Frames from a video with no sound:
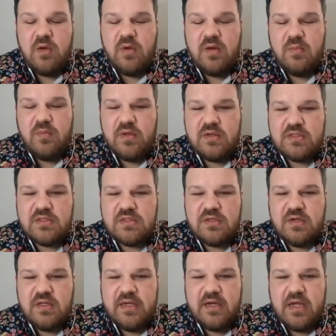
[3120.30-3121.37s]
Books
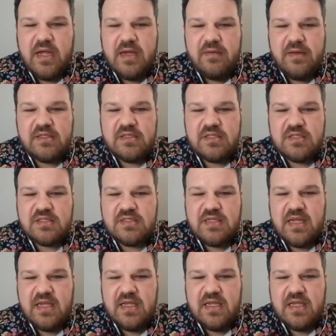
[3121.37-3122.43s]
earlier. I like to just
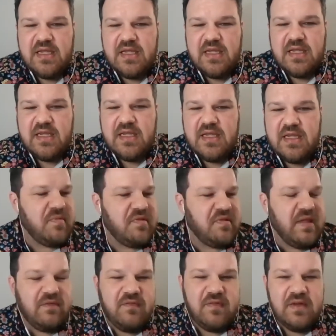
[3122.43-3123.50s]
say that
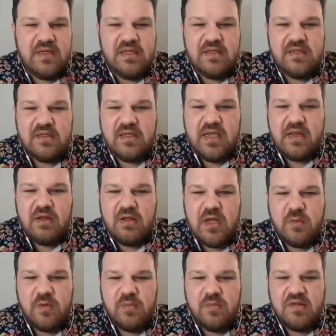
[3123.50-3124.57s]
Stephanie at
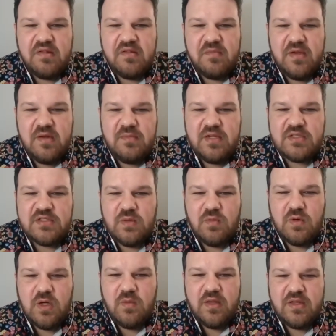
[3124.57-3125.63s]
Algonquin Books has been a pleasure to
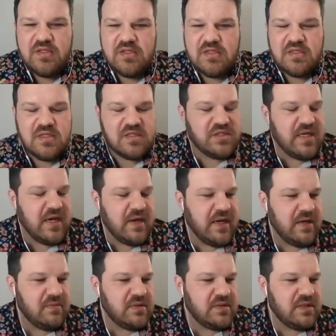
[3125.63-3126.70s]
work with, just as a shout
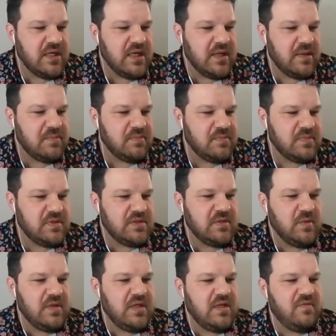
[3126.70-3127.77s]
out to
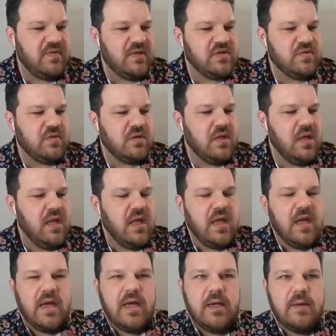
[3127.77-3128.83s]
an individual.
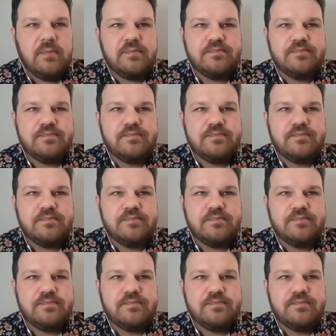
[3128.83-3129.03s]
And